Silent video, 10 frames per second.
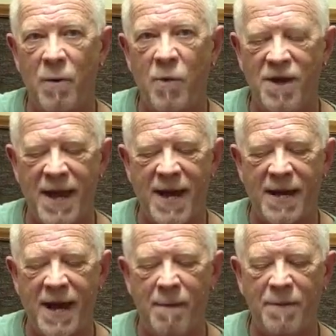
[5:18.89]
When that
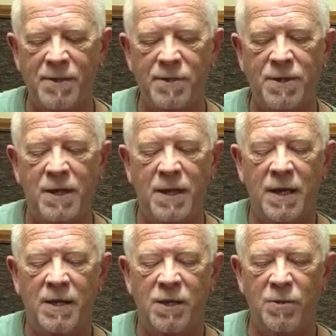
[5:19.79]
happens,
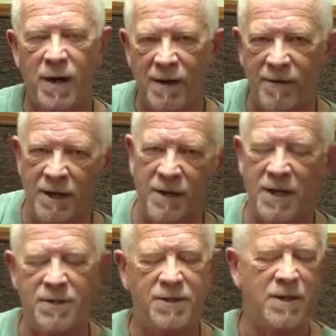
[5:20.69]
you have an
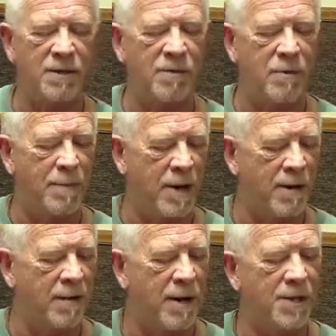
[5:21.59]
unnecessary repair
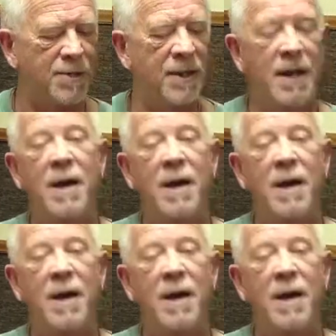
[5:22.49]
cost